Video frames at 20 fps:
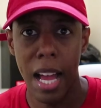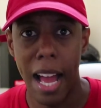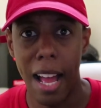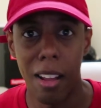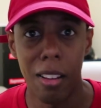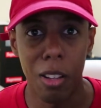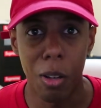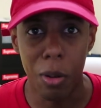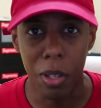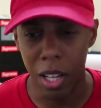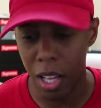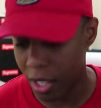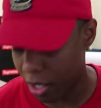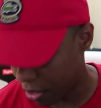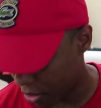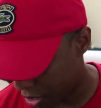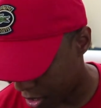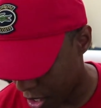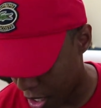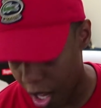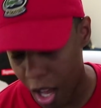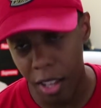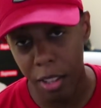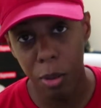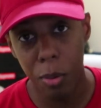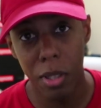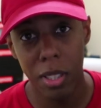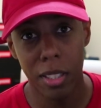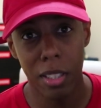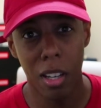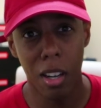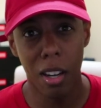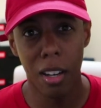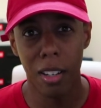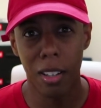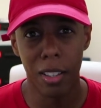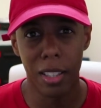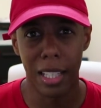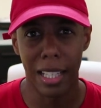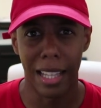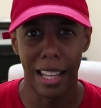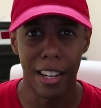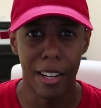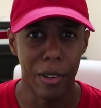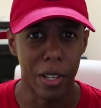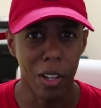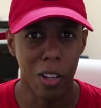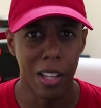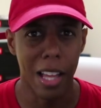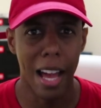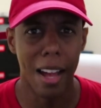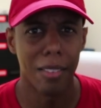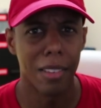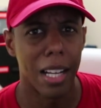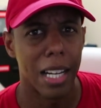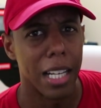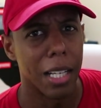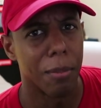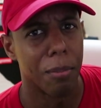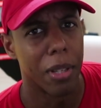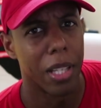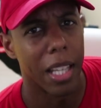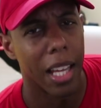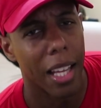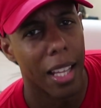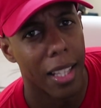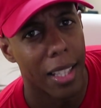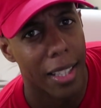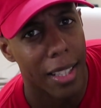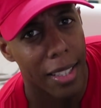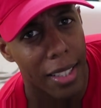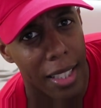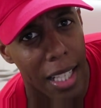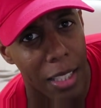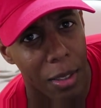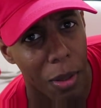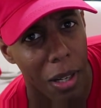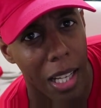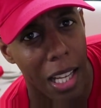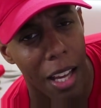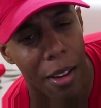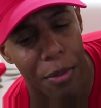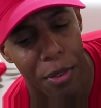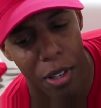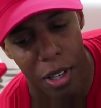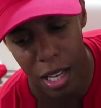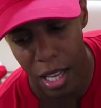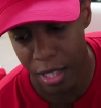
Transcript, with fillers: I don't know what colors the other ones are on the lettering or the outlining, but yeah, that's what I got for you